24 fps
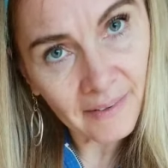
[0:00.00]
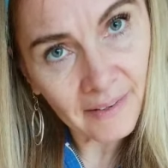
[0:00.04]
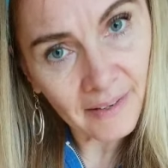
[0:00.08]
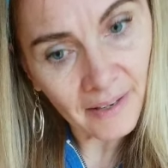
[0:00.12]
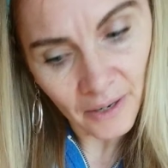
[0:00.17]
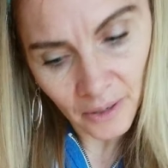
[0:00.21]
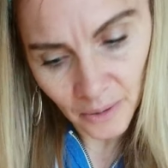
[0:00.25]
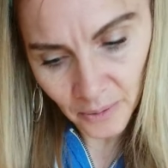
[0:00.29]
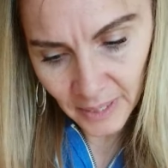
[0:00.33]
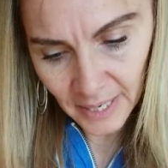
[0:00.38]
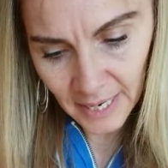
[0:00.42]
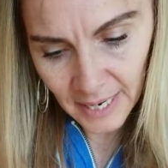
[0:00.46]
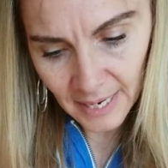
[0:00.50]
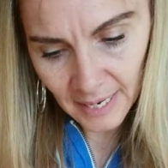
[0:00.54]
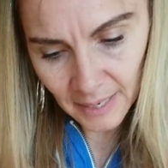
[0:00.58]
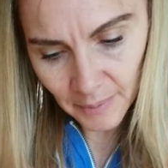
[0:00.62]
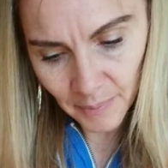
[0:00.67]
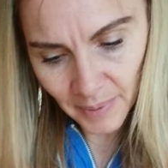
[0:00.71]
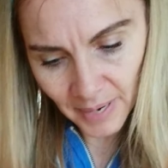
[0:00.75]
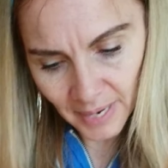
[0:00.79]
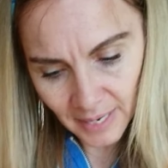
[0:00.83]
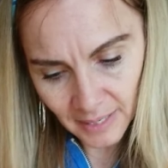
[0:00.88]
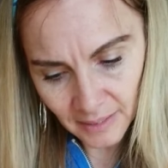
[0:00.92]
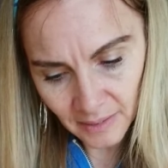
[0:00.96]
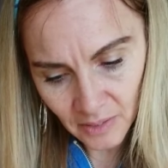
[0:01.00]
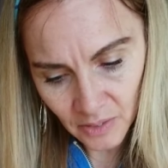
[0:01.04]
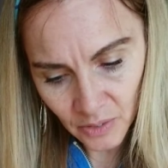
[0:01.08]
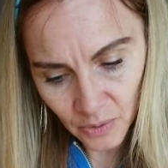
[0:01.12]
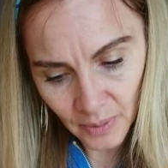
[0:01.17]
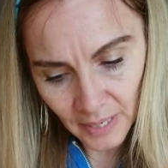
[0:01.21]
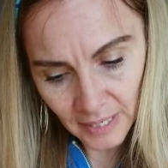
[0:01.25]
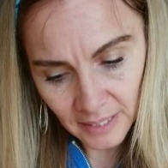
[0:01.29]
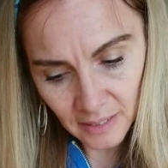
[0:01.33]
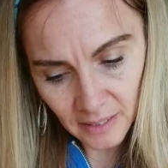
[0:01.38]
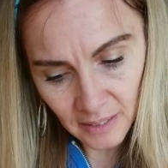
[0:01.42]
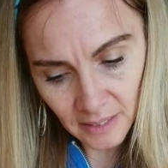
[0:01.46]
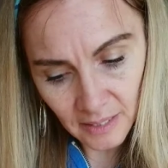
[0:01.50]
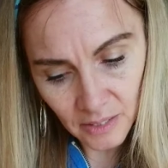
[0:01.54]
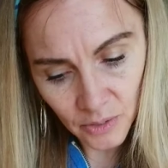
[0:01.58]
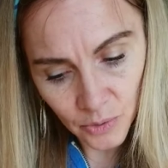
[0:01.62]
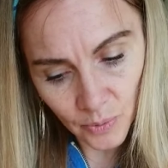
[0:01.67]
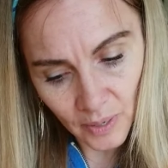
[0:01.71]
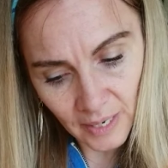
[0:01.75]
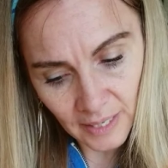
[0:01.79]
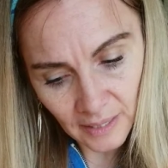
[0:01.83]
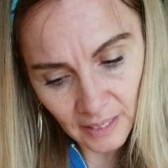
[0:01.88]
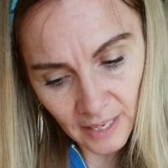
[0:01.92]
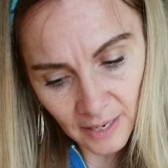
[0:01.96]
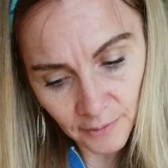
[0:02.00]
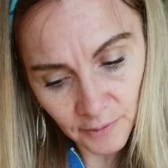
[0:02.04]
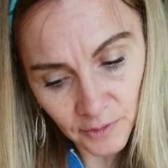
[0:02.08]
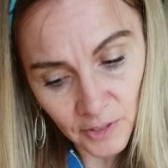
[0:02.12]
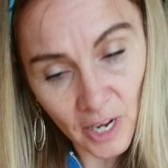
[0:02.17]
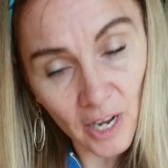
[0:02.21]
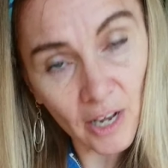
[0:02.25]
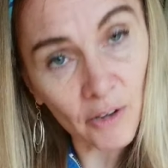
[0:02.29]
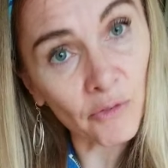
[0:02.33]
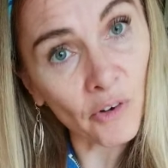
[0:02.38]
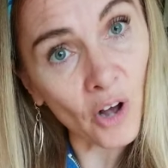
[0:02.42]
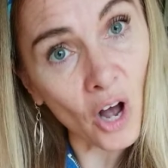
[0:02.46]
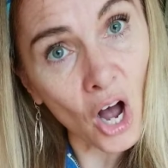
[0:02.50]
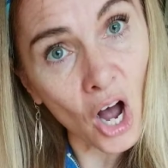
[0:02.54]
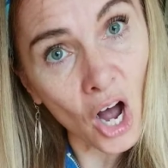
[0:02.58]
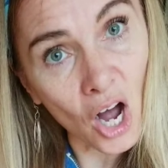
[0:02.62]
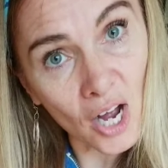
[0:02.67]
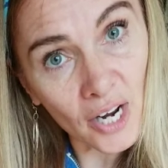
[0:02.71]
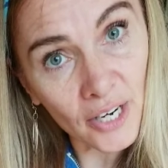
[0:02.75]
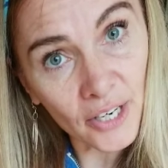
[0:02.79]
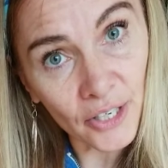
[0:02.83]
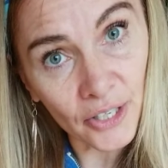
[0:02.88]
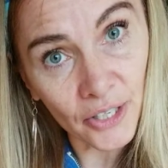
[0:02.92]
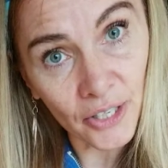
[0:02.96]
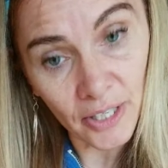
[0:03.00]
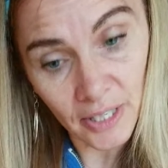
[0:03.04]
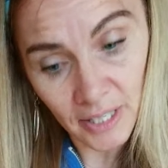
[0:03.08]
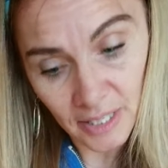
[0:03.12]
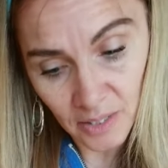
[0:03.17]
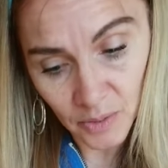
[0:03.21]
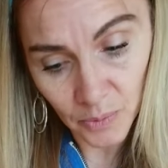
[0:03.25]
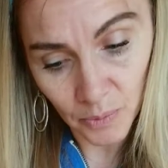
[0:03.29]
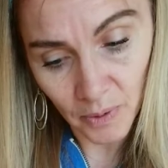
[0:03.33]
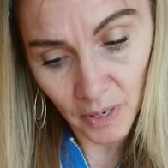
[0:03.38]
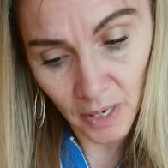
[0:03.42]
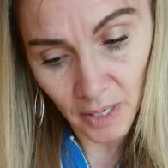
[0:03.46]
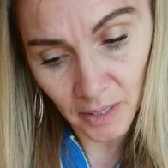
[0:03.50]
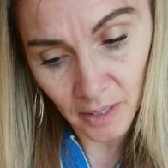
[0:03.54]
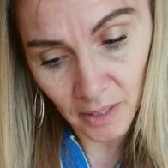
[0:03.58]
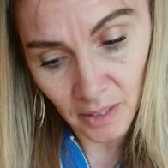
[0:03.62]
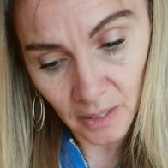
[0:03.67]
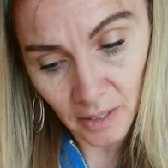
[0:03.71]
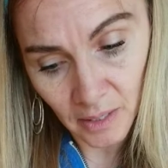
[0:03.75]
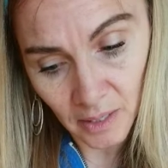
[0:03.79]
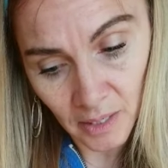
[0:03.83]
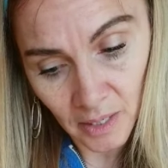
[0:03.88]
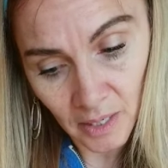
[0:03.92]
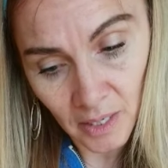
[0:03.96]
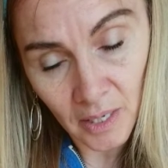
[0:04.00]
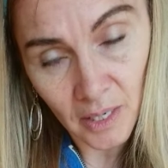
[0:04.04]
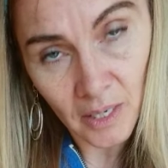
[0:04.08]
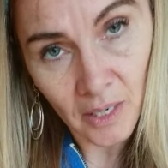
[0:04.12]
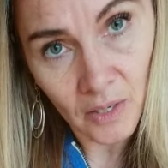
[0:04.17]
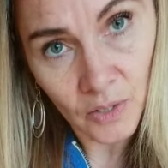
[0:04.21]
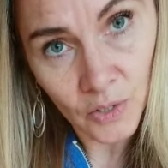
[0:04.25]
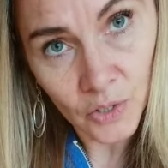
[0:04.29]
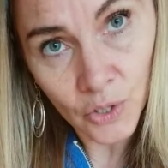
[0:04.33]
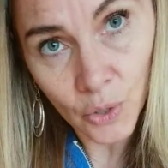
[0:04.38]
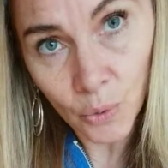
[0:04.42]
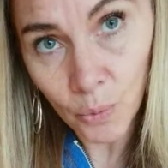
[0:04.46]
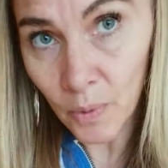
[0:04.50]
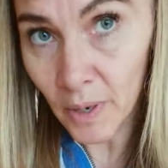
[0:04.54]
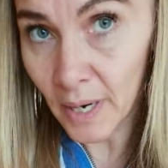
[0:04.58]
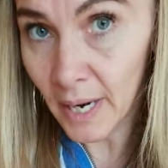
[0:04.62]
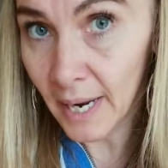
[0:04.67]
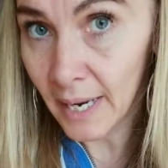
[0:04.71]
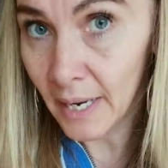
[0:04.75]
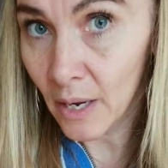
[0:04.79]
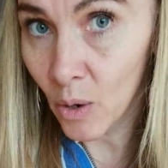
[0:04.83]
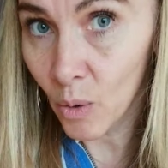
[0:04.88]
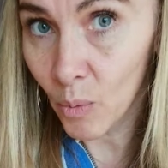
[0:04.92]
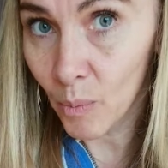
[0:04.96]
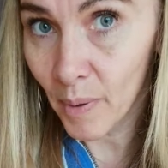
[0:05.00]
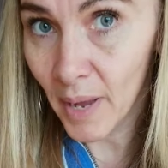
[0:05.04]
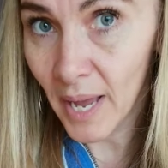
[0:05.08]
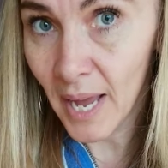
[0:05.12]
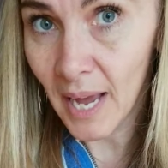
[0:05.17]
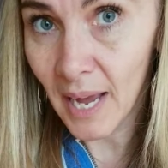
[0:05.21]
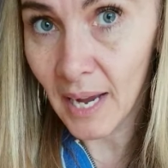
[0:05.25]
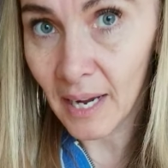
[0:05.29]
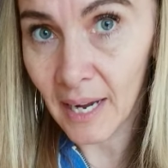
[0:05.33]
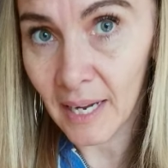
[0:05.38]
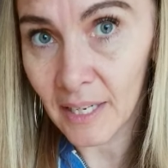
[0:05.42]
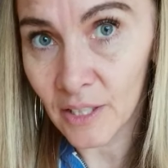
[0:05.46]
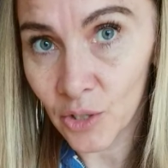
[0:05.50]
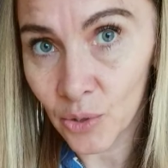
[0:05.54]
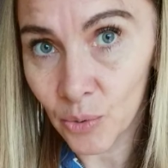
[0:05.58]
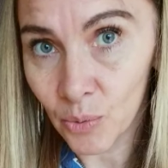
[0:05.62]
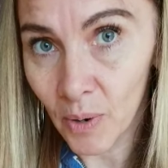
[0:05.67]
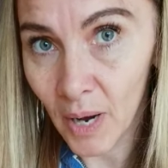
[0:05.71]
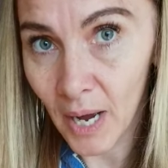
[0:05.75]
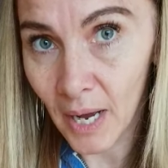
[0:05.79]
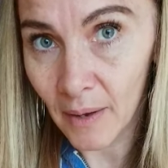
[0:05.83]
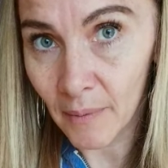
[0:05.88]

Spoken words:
Okay, Ben, so I left off under this one. So when I go back, I do what?